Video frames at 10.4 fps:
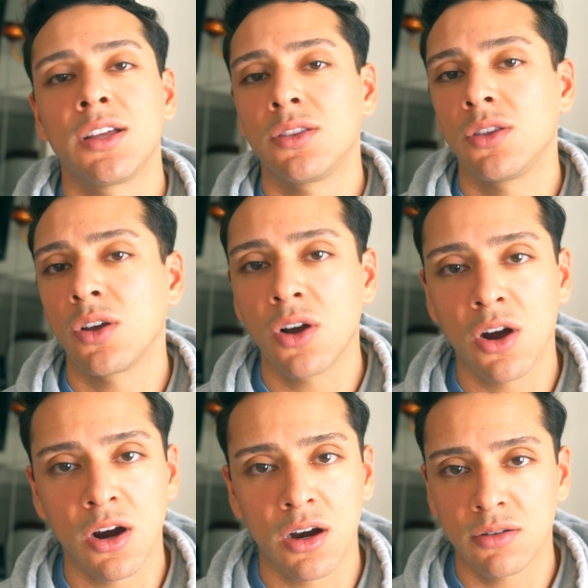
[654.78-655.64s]
the
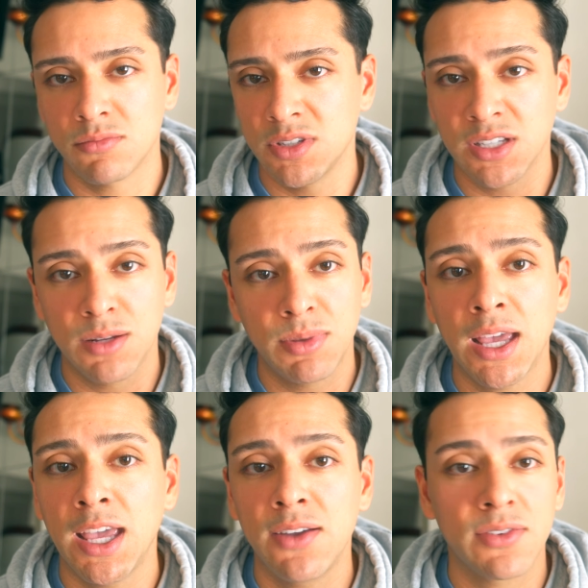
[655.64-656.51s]
car is gonna
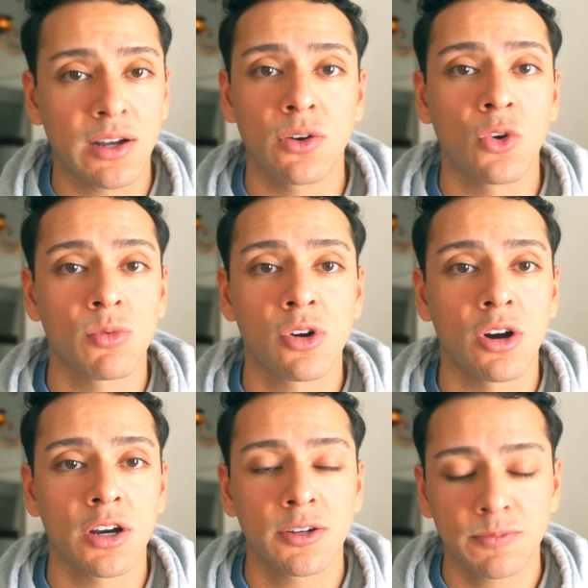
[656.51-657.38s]
behave like a normal
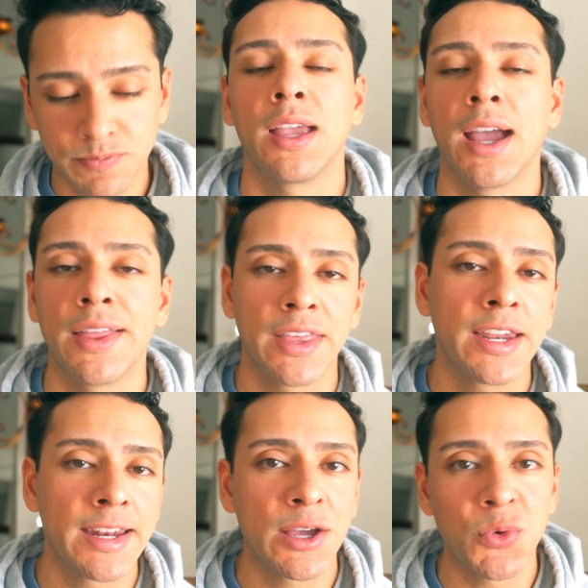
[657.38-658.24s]
car. At the
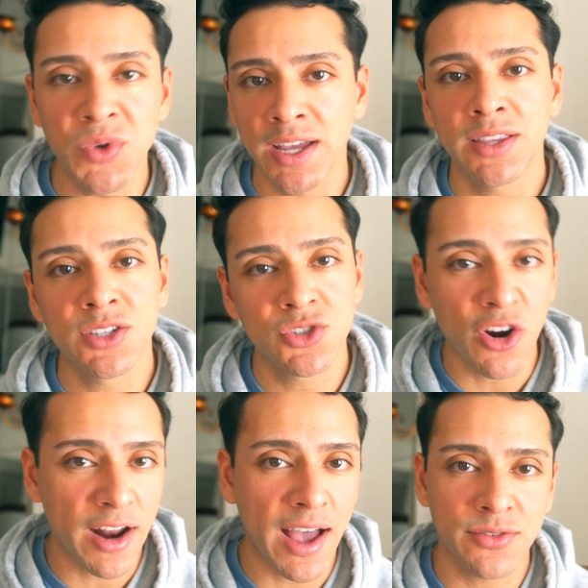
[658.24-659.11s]
end of the day, we get this
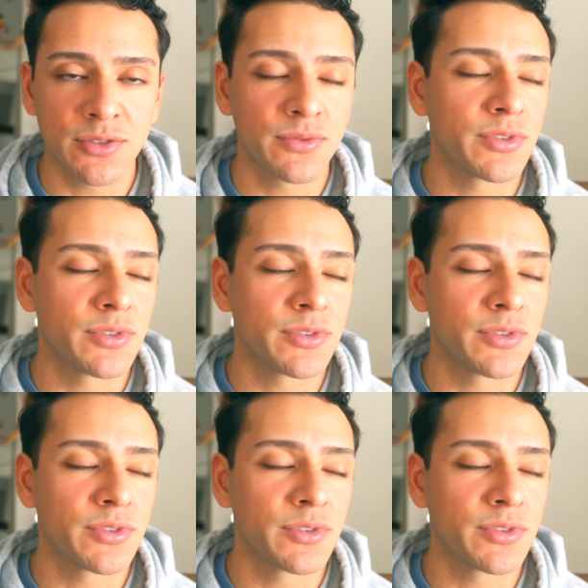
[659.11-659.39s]
car to have some